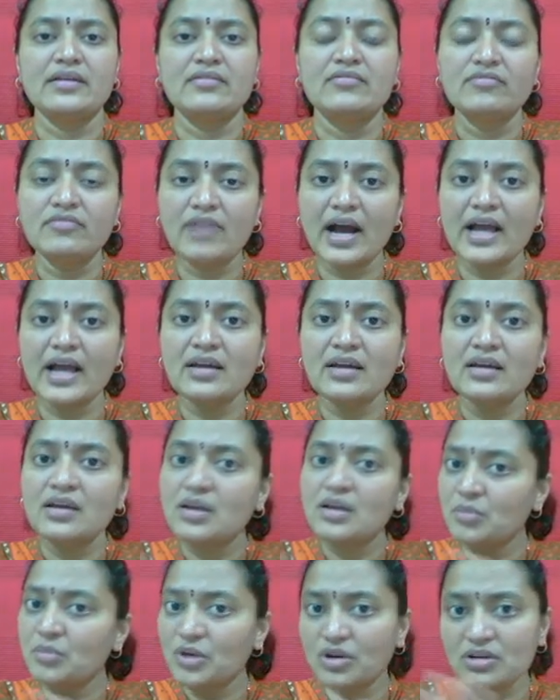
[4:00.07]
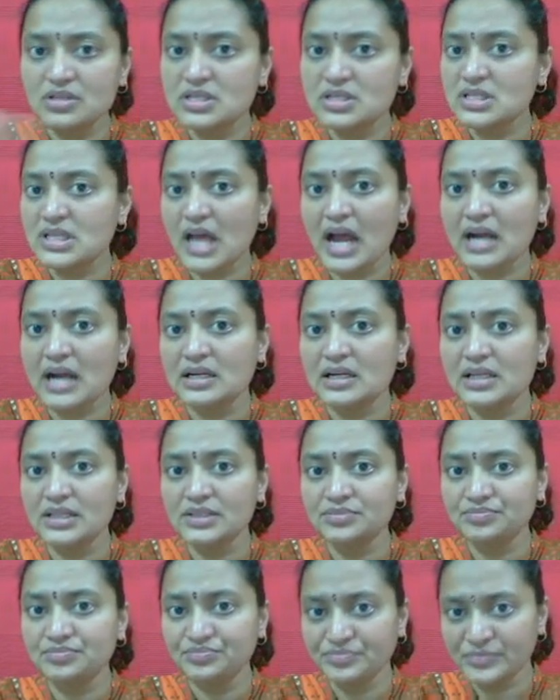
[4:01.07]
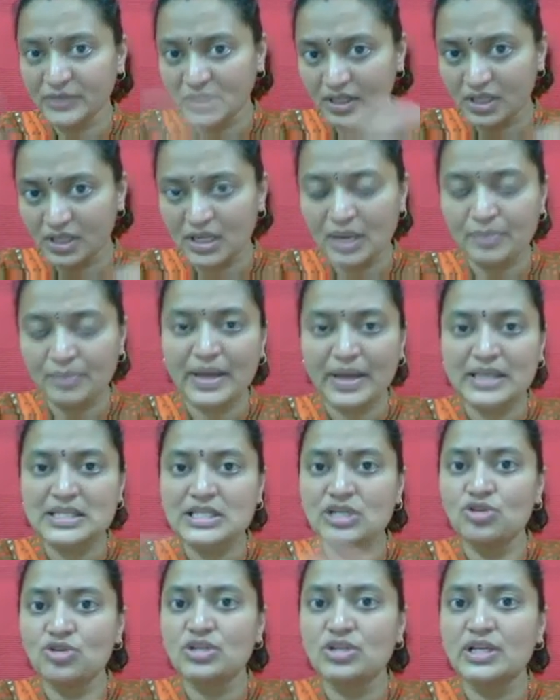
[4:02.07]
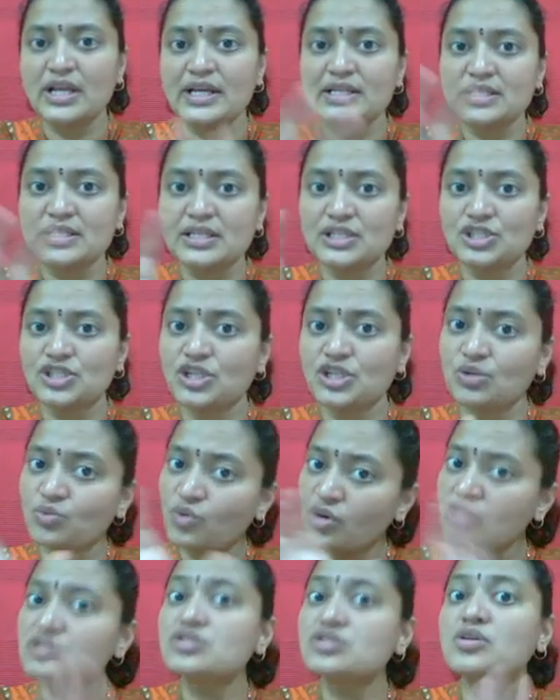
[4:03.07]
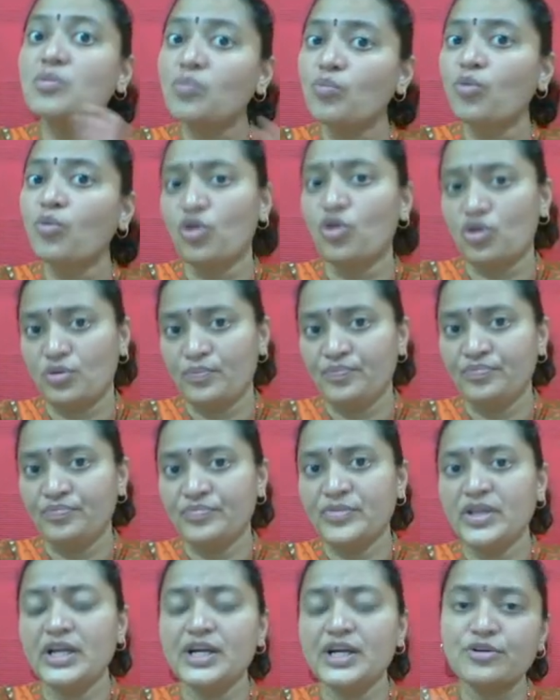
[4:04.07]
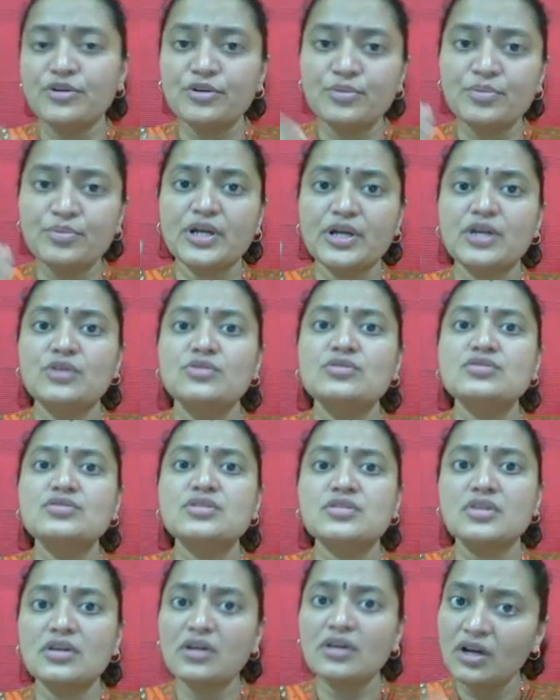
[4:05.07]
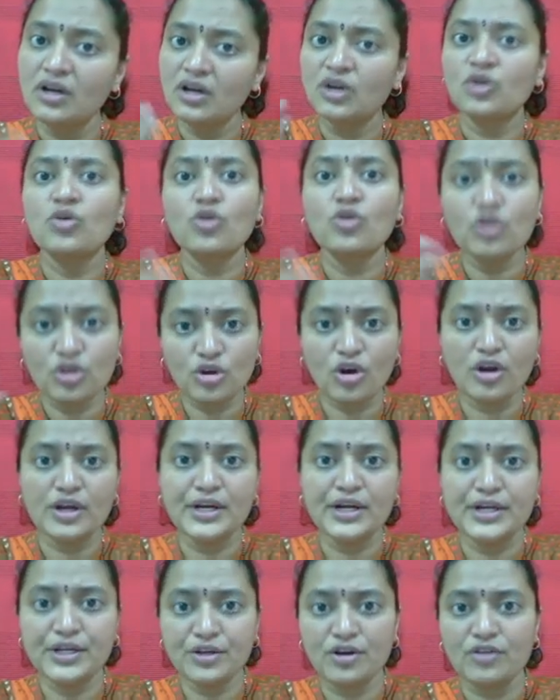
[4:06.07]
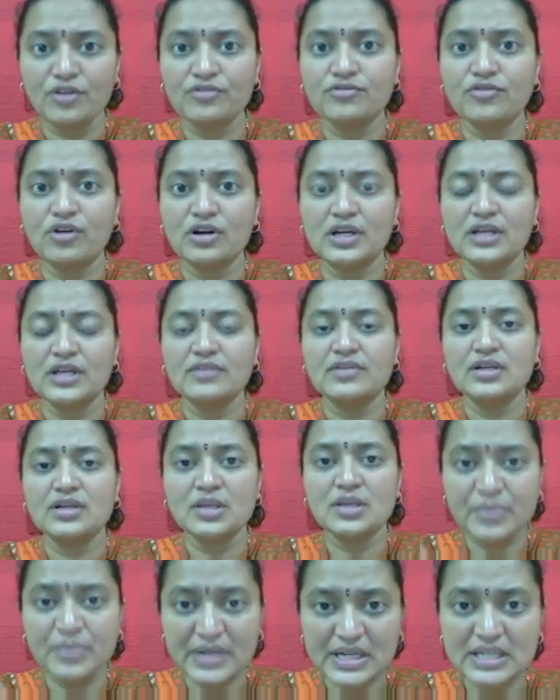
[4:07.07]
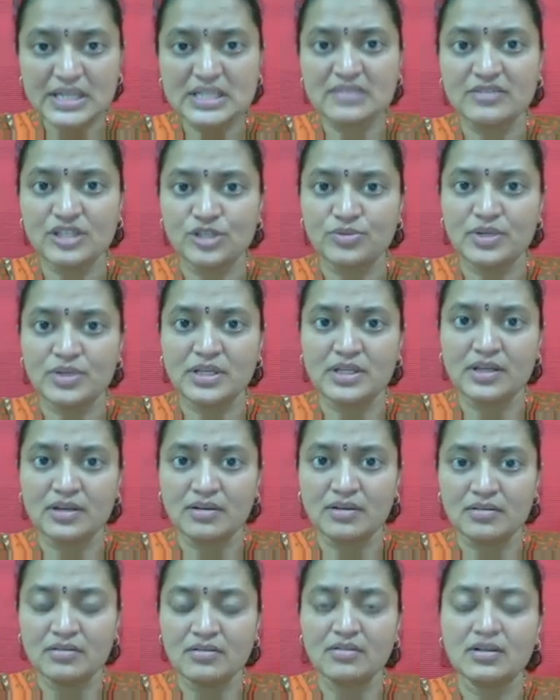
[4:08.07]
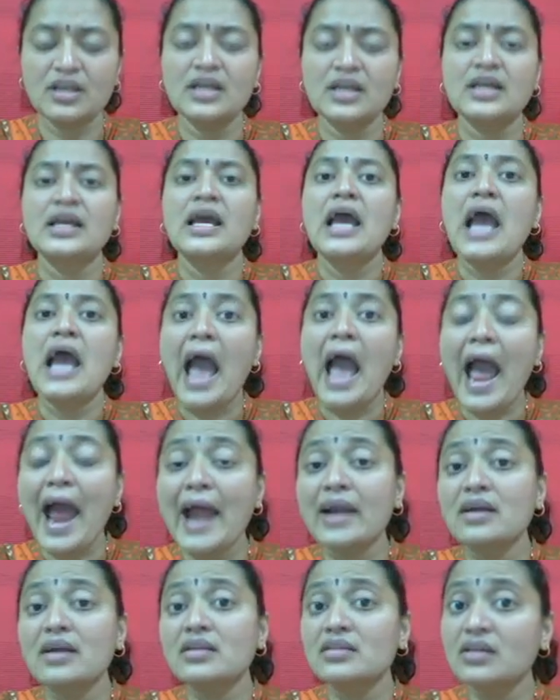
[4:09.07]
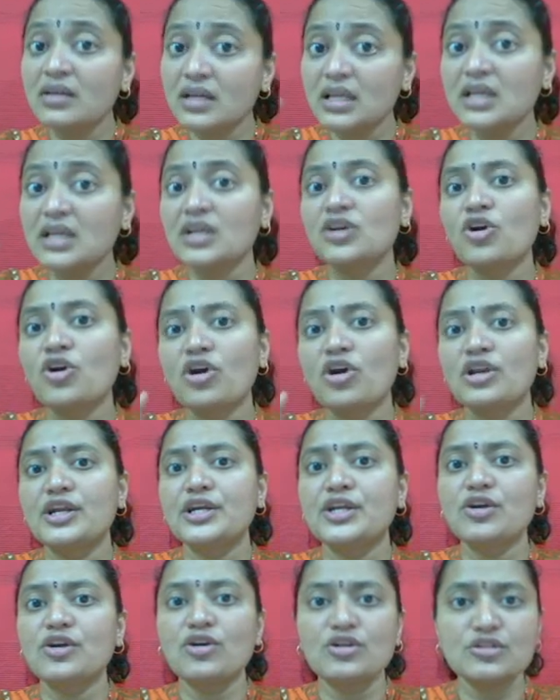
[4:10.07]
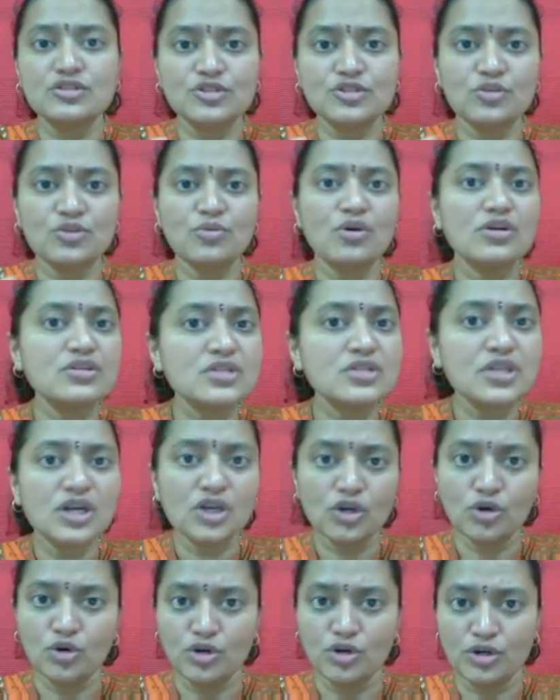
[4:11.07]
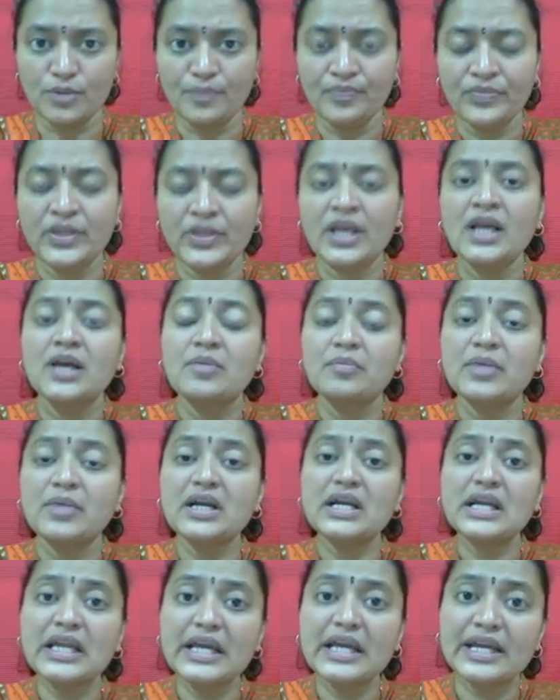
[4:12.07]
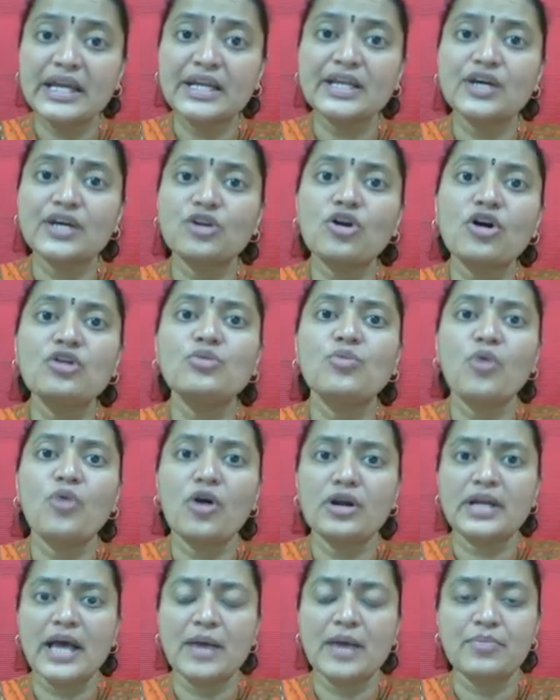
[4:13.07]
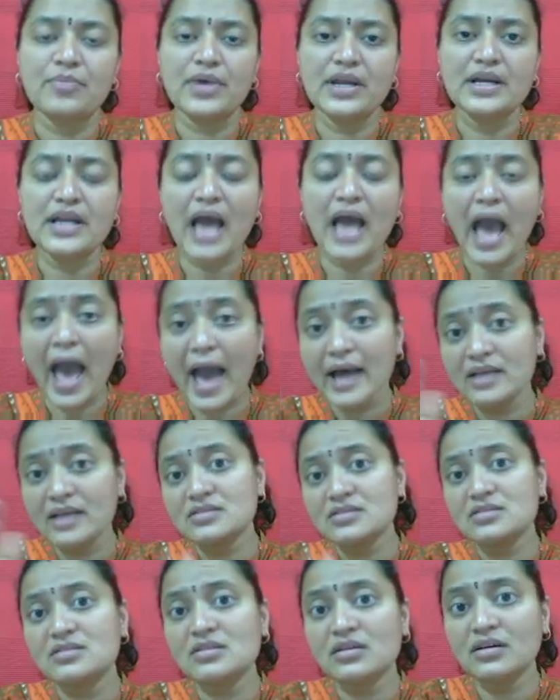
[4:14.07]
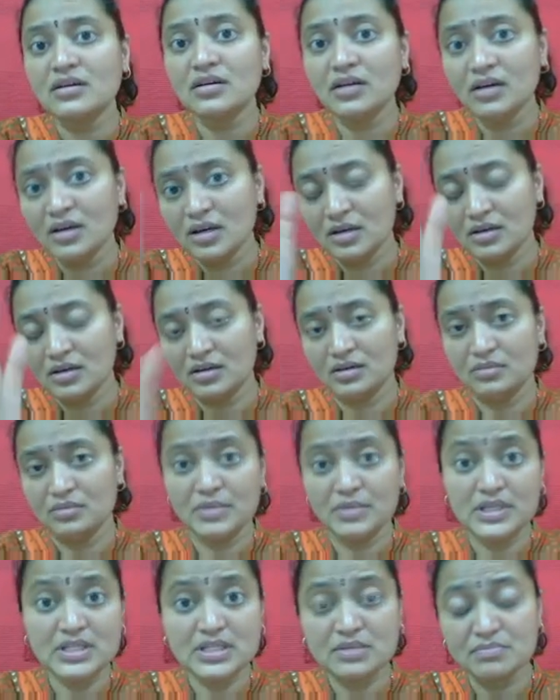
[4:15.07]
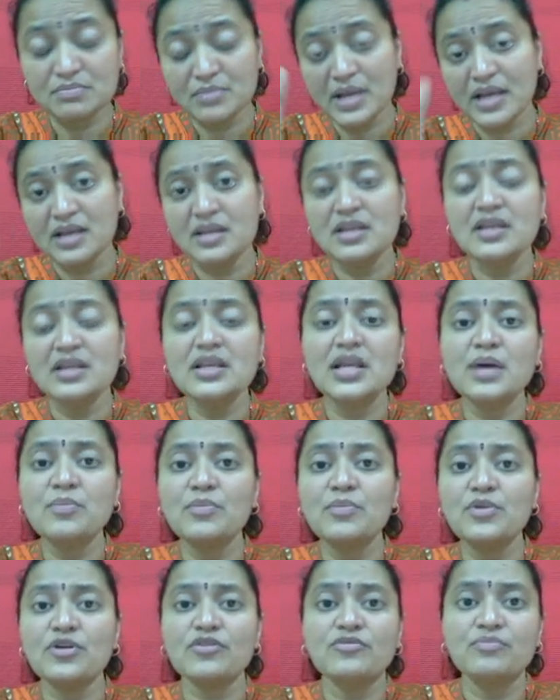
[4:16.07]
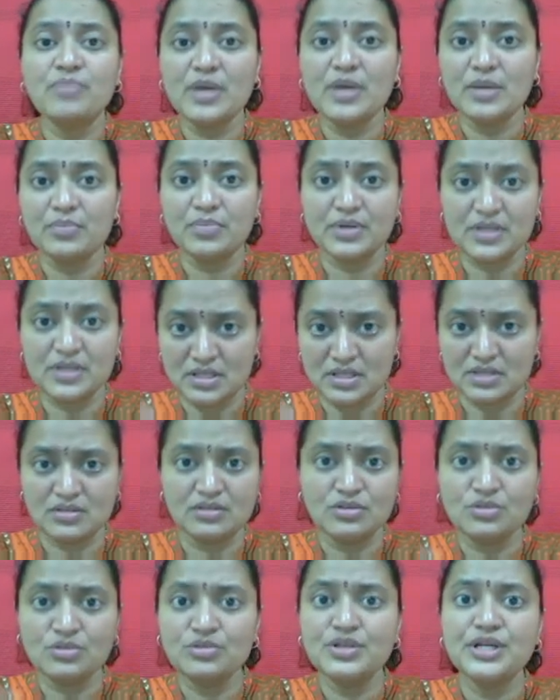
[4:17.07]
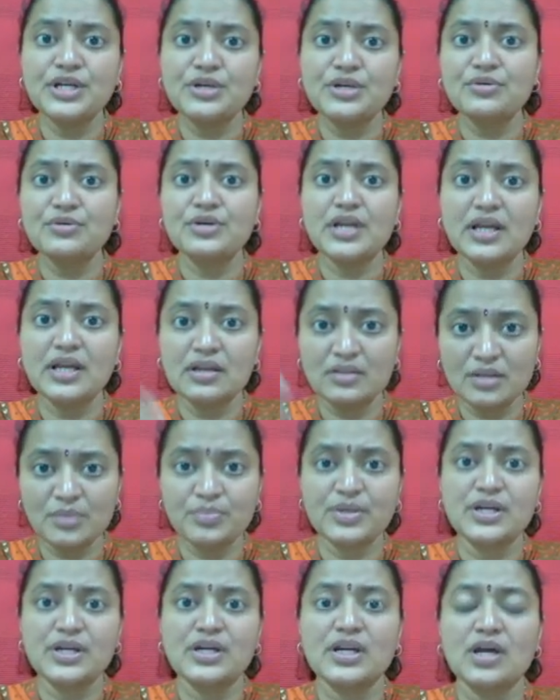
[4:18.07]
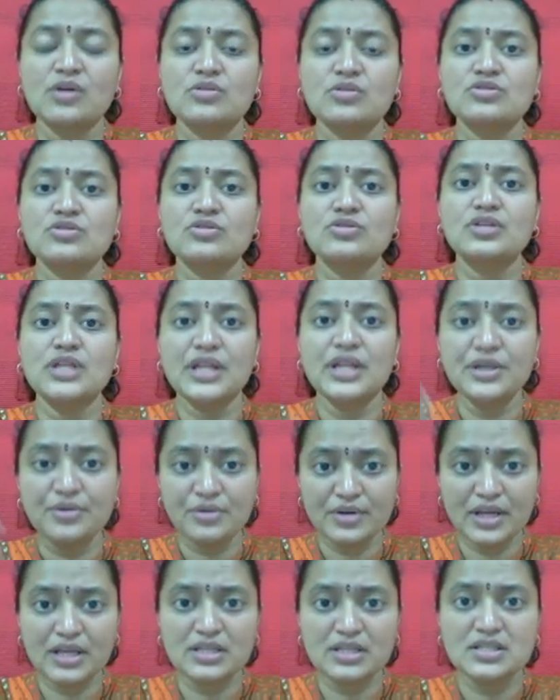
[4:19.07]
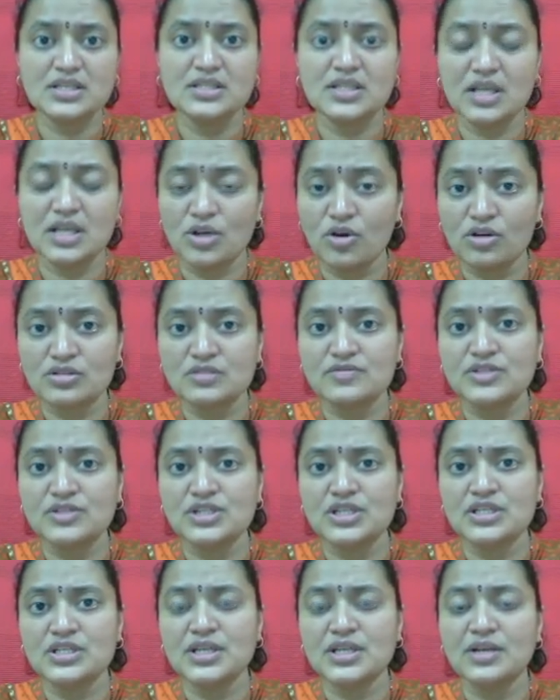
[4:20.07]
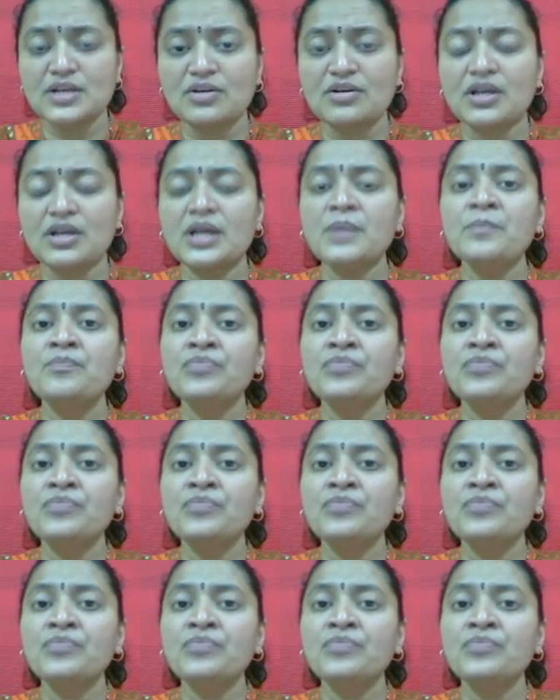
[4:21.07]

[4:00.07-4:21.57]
Why? Because starting the capacity utilization was more, it could produce the good quality of whatever the prints which were there, okay, and the ink quality also was good. But later on what happened, as the means many number of papers you need to take the printout, so you need to take the Xerox which is there, okay,